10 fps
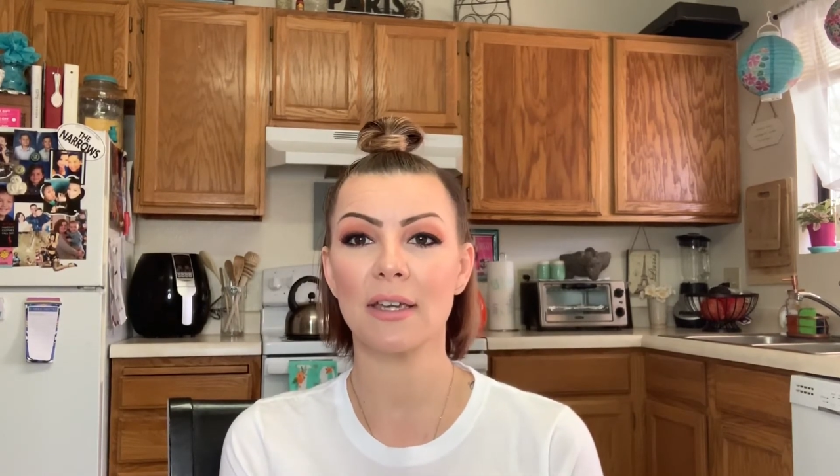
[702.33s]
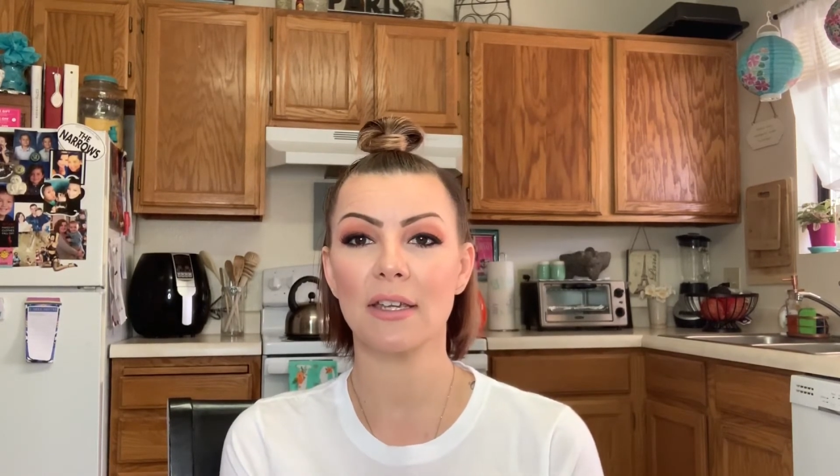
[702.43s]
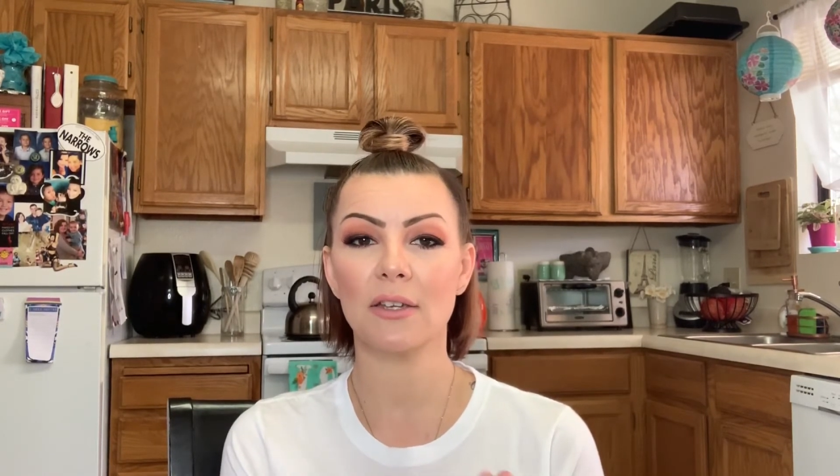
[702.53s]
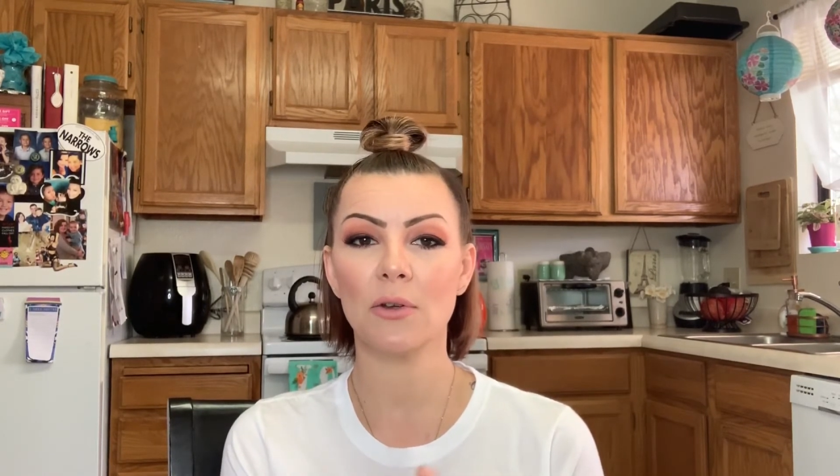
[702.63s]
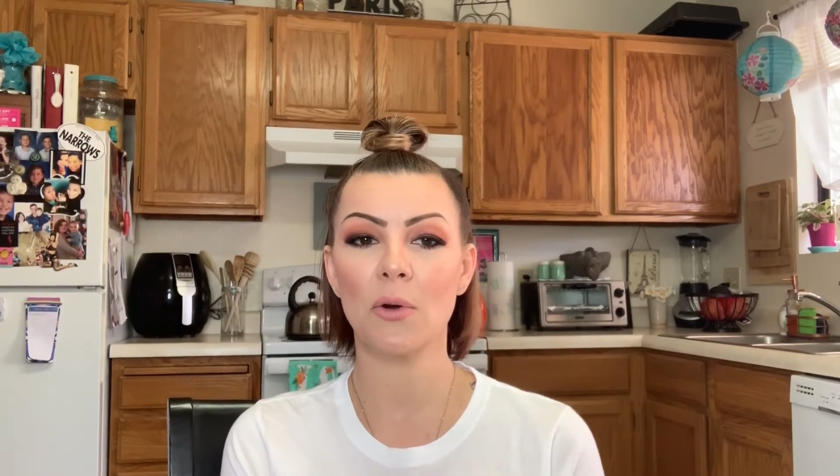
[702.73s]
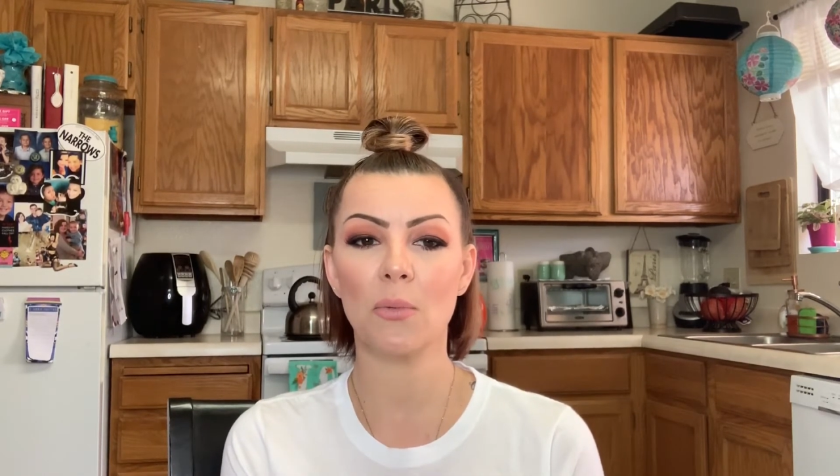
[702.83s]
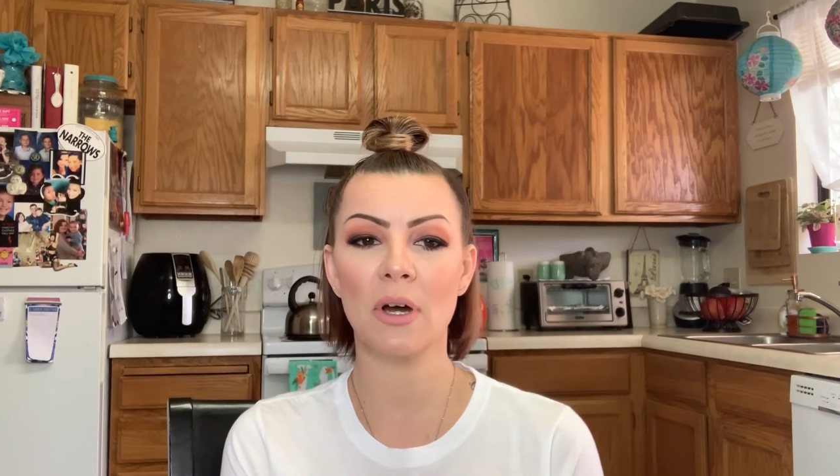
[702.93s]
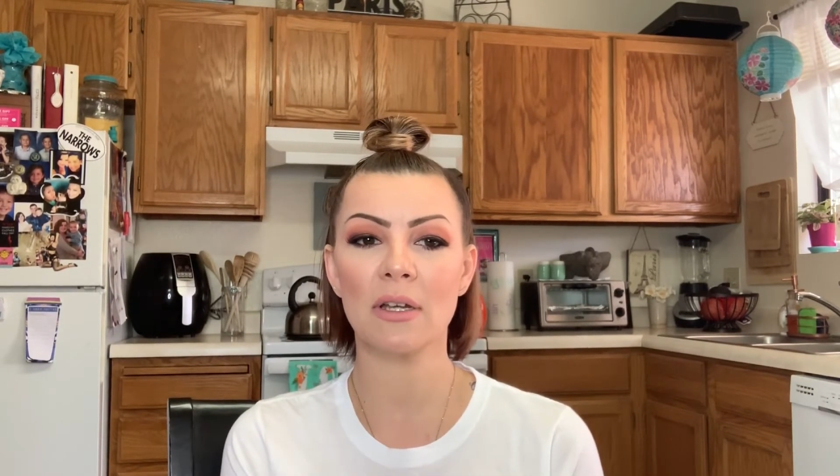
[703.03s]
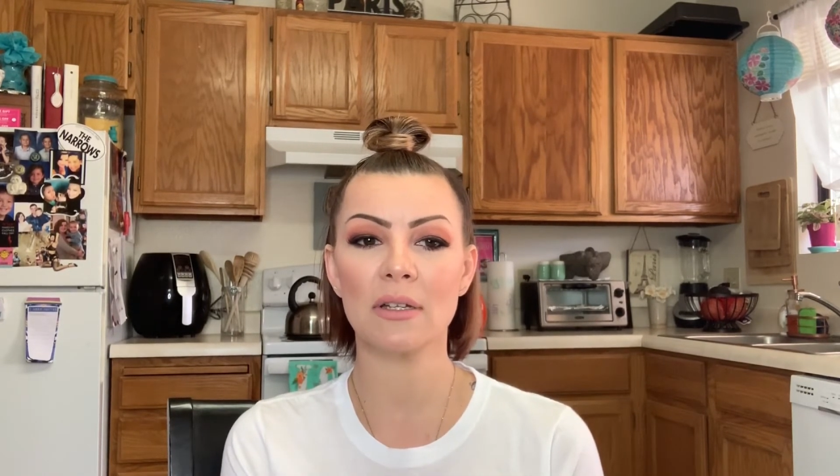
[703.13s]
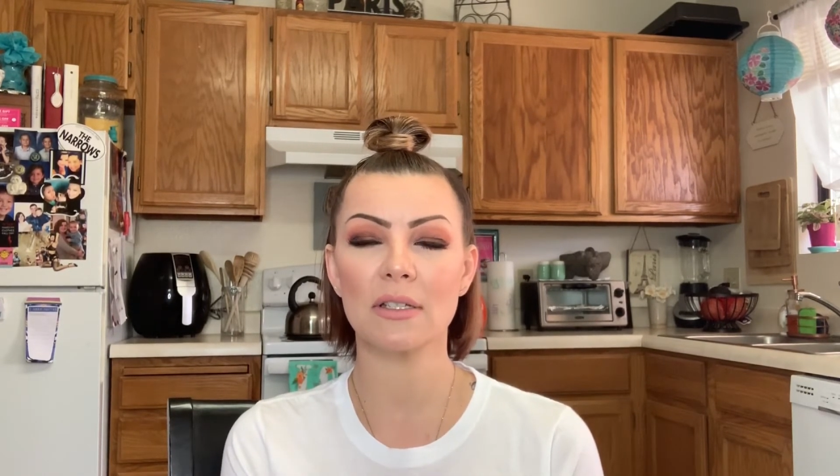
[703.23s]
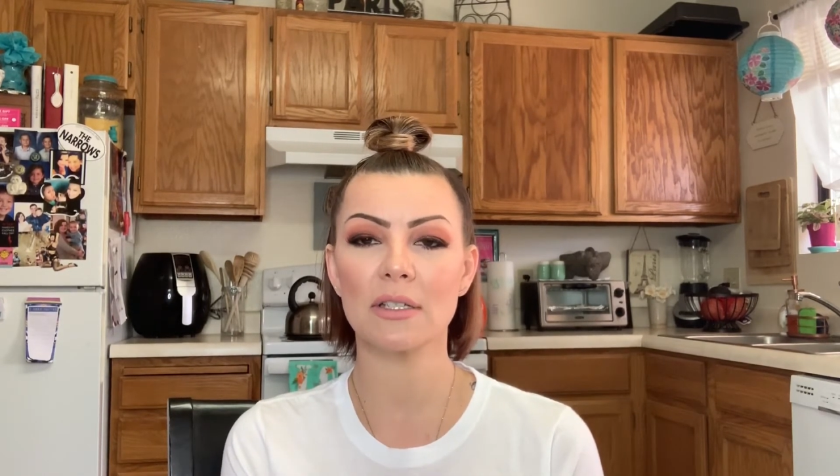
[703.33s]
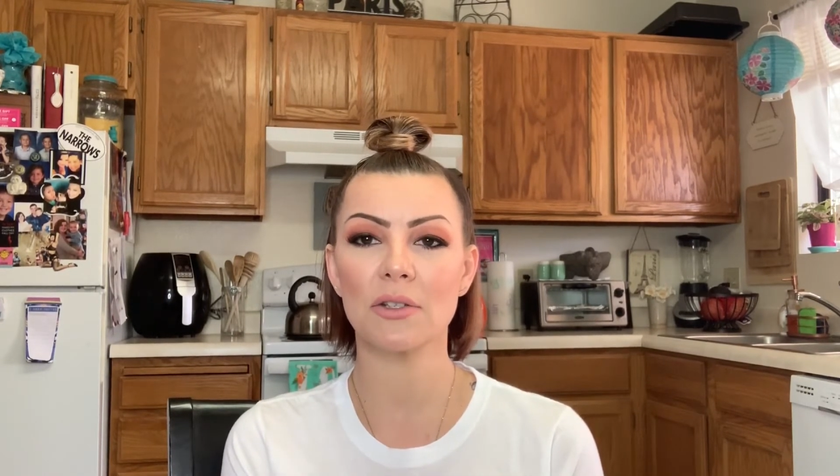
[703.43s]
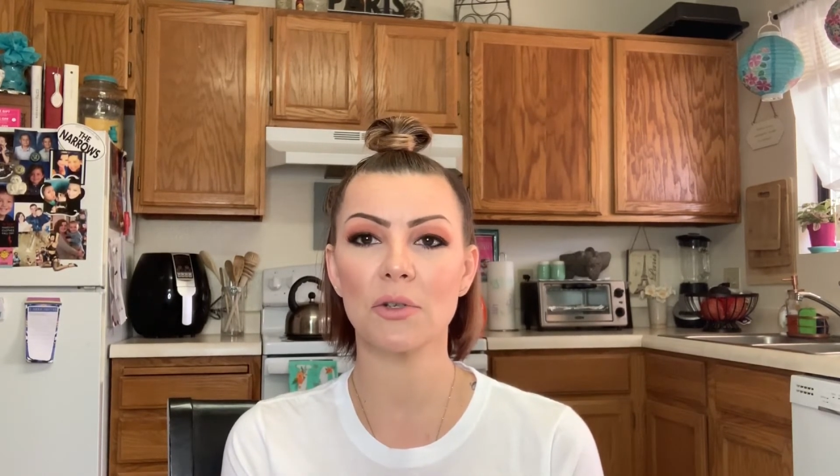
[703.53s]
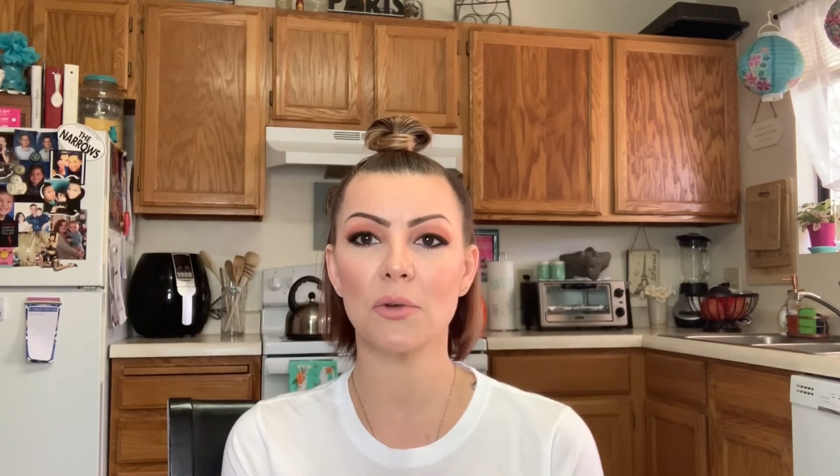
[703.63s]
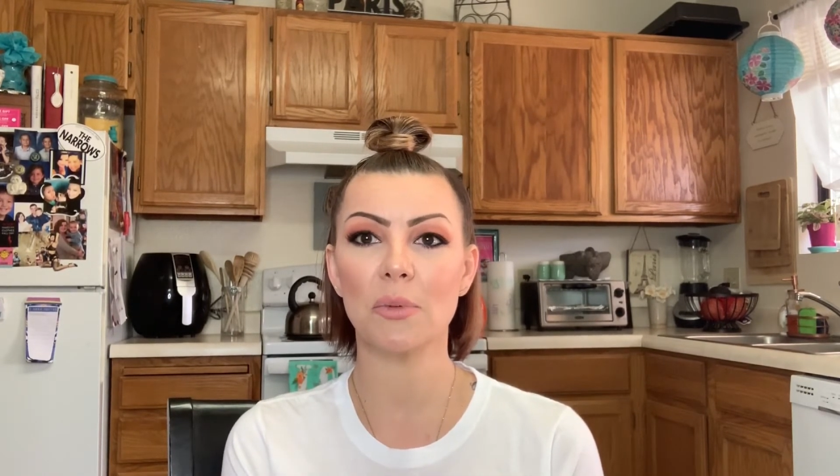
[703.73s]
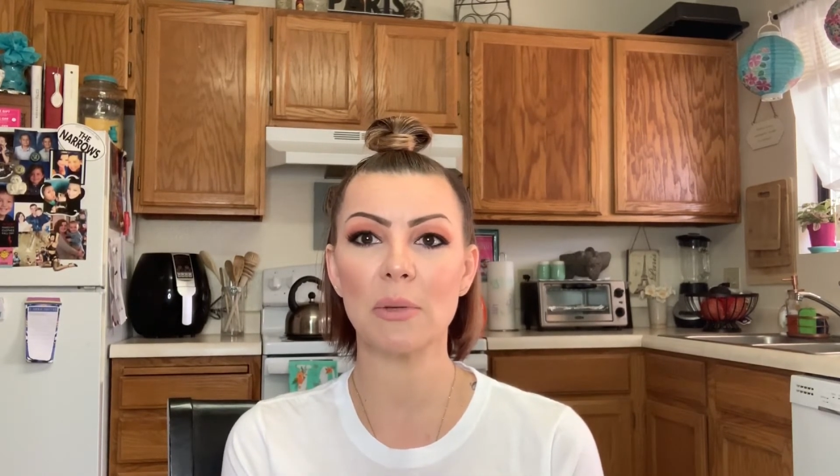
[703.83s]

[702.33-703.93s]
You don't want to be